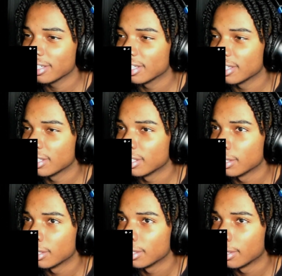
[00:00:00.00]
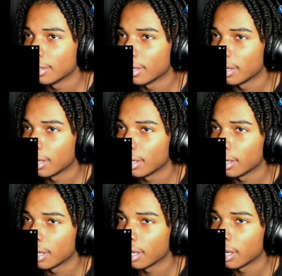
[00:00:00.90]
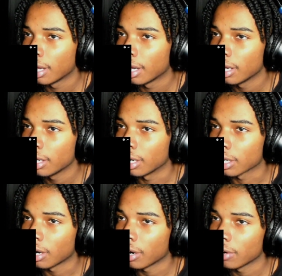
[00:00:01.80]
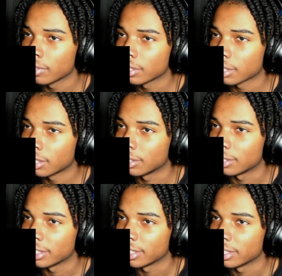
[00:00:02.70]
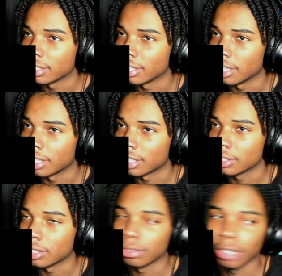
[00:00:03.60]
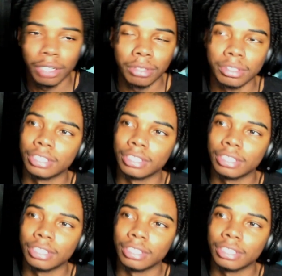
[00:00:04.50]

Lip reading: Trying to wish for better days. Car over there, something. Yeah, I think so.